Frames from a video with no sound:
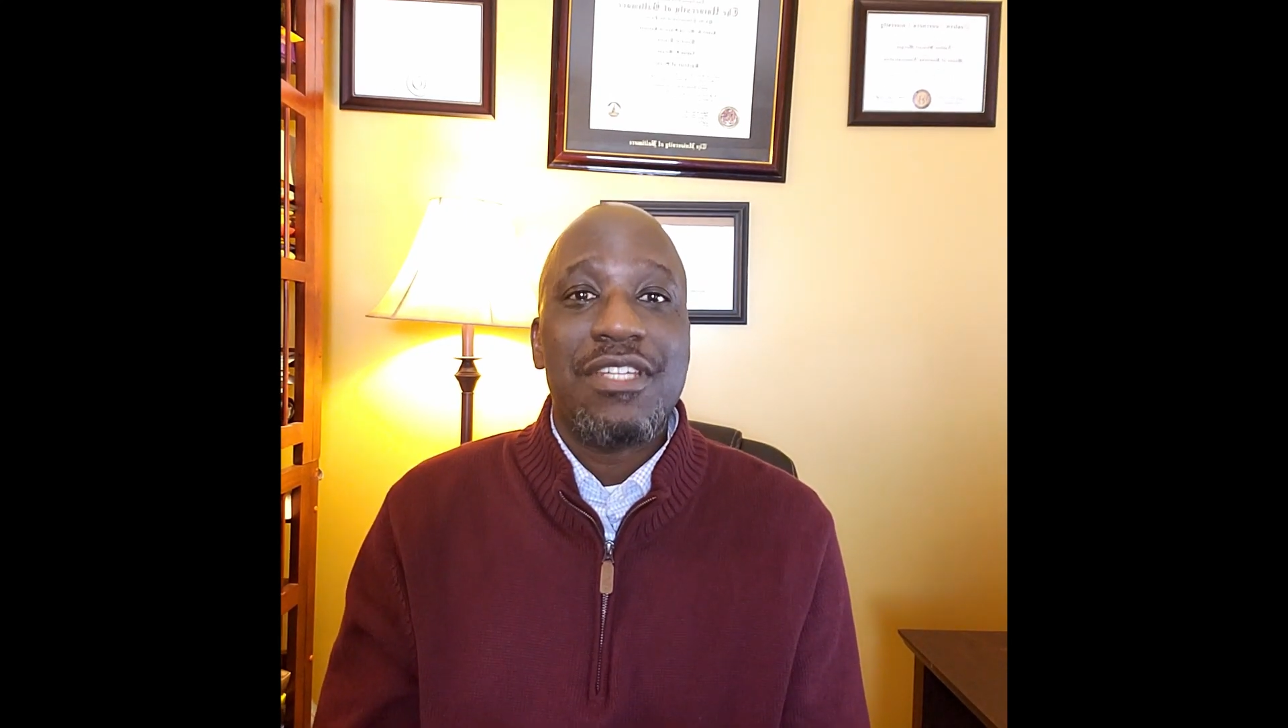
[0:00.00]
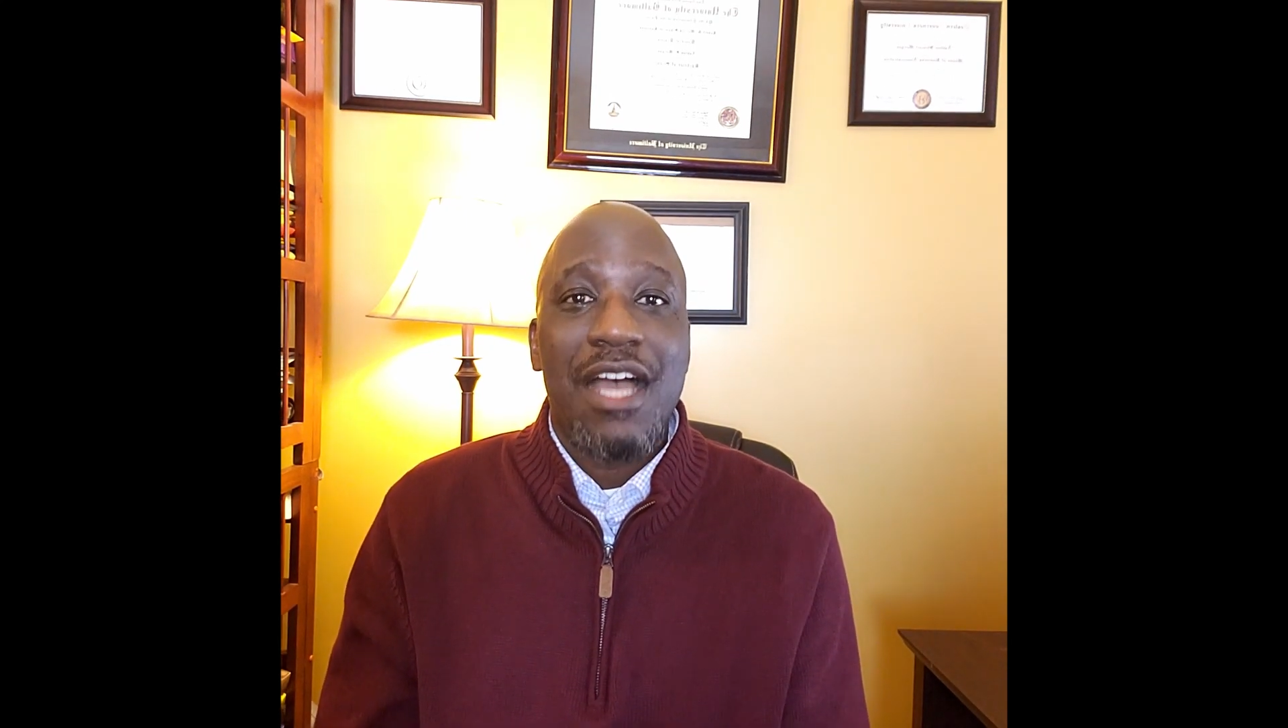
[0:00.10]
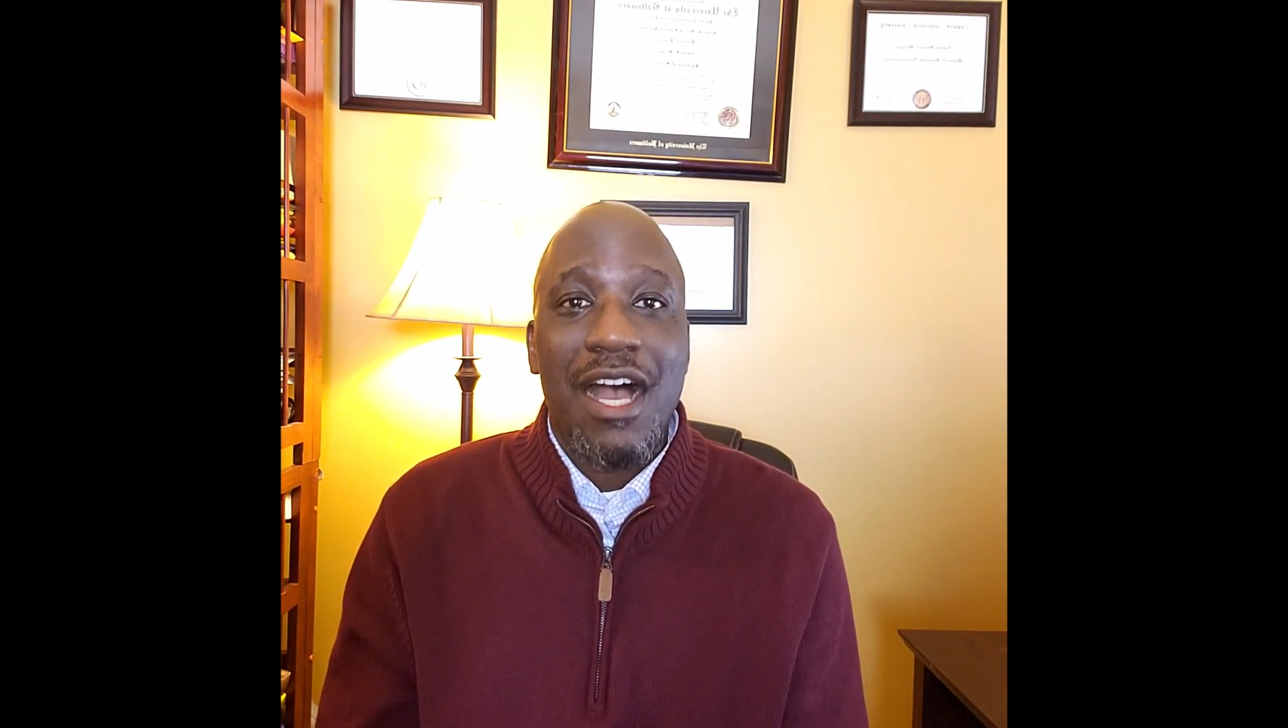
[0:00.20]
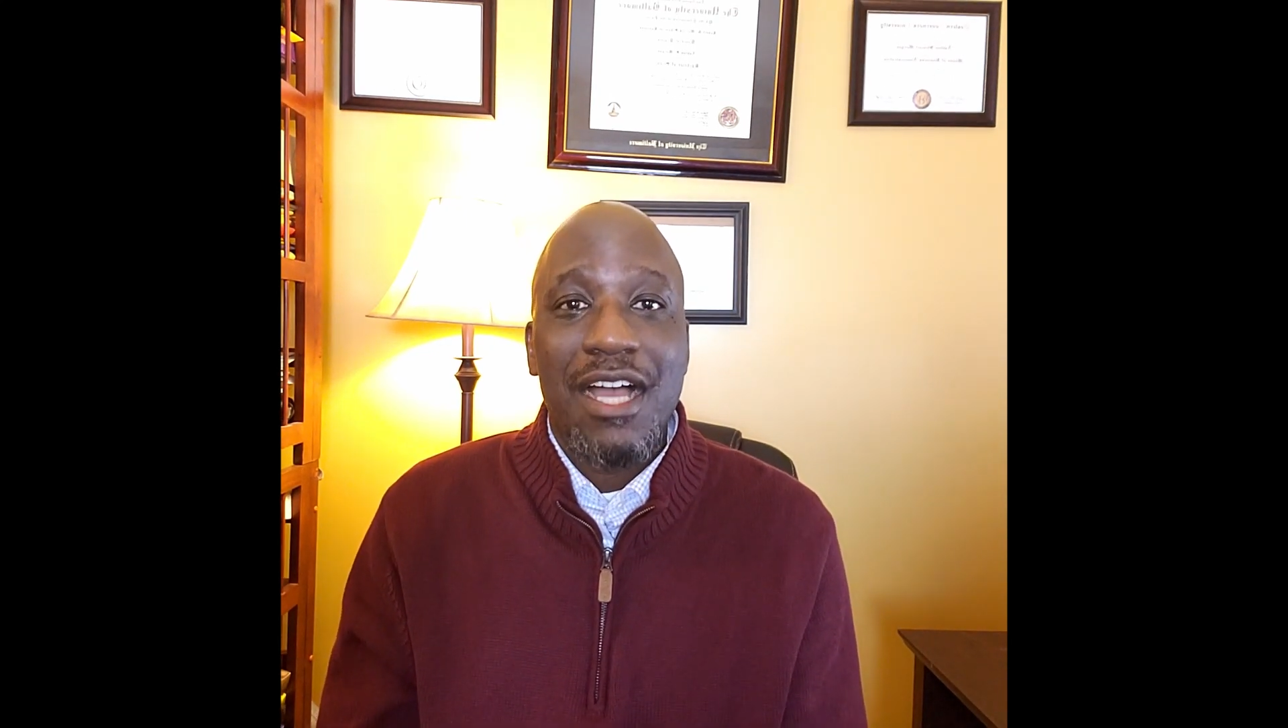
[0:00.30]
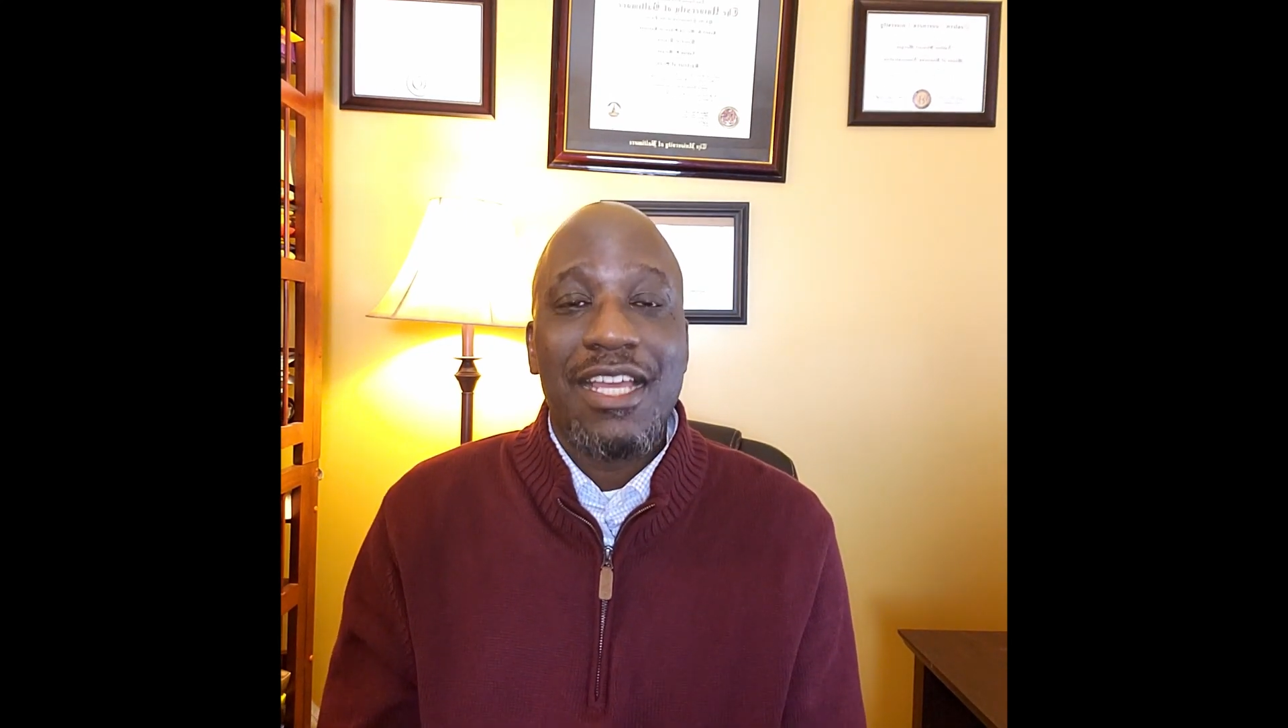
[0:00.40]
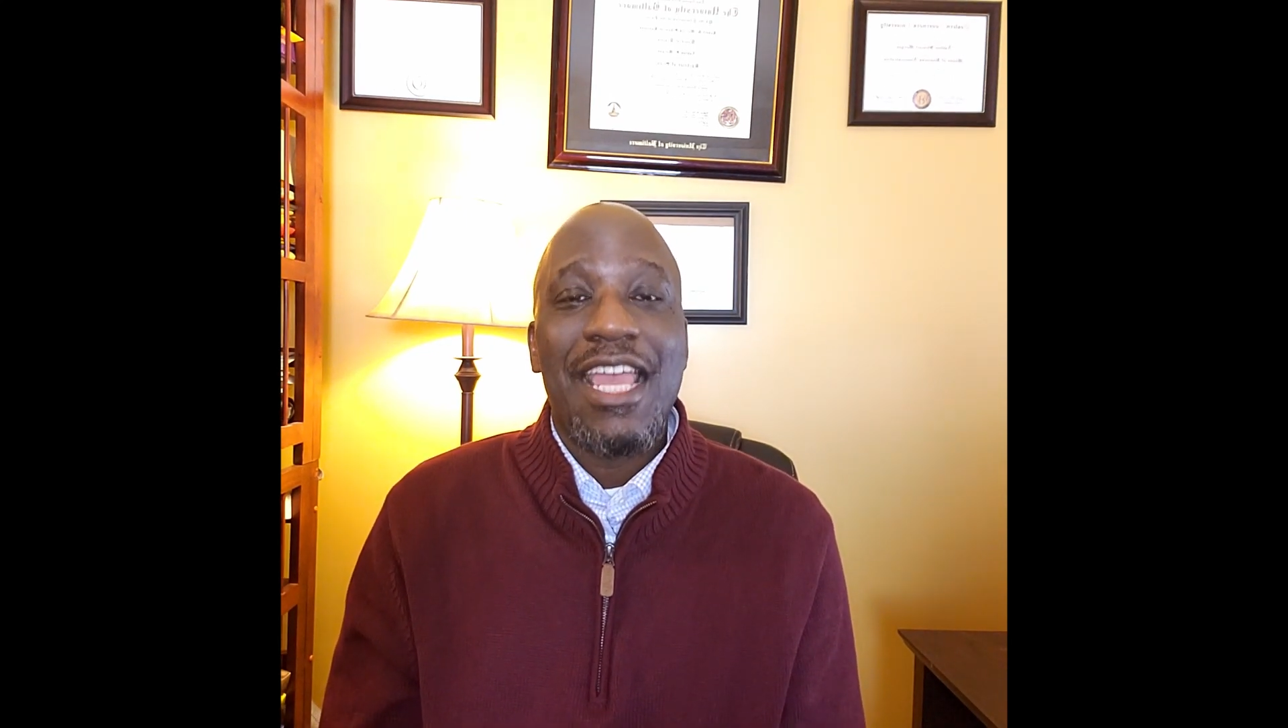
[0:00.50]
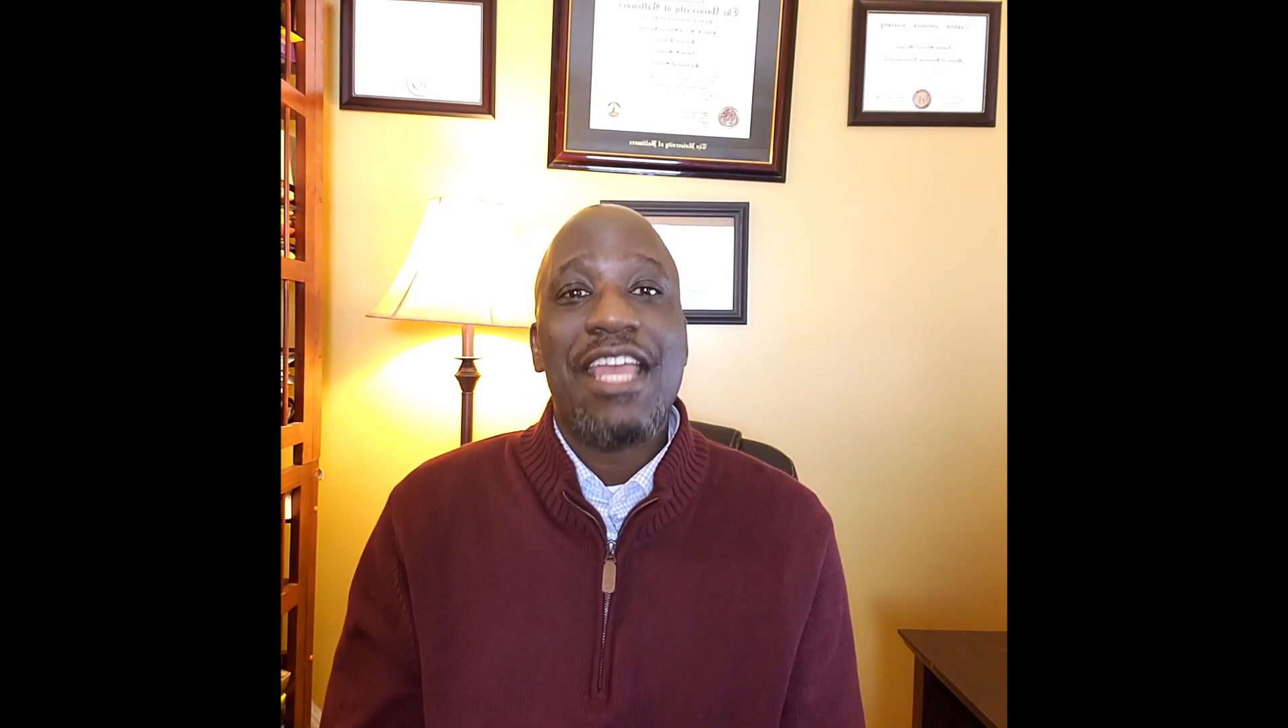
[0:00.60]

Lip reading: tongue